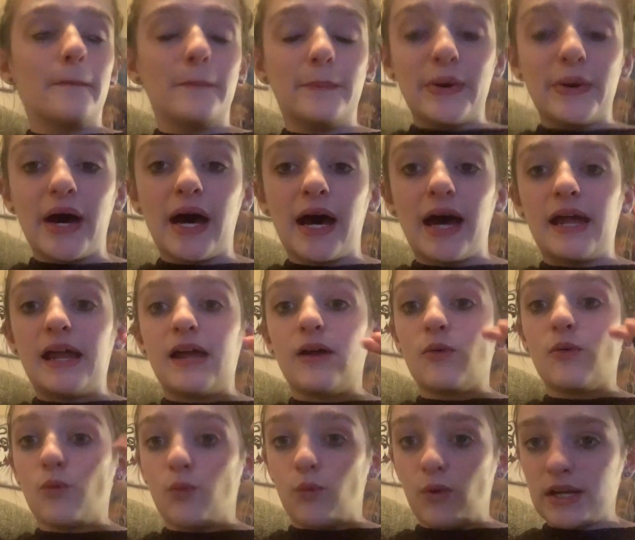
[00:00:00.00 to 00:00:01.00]
but
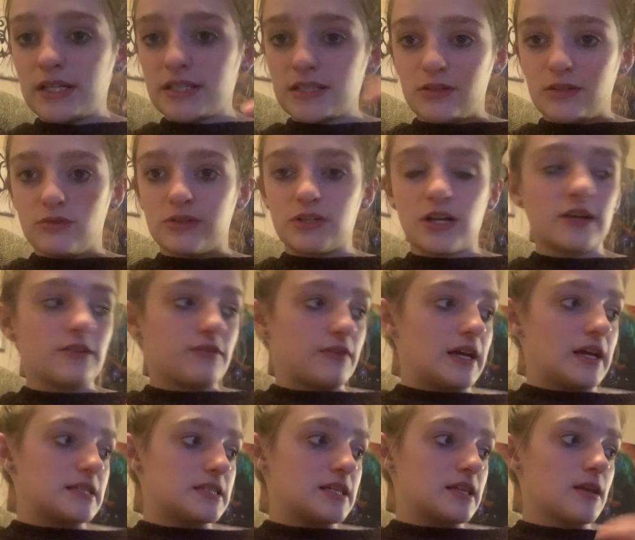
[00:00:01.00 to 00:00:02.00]
once you start
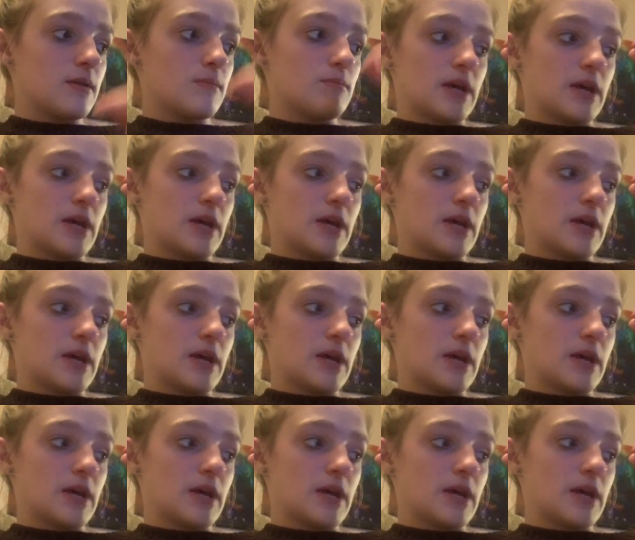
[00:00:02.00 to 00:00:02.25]
advancing them,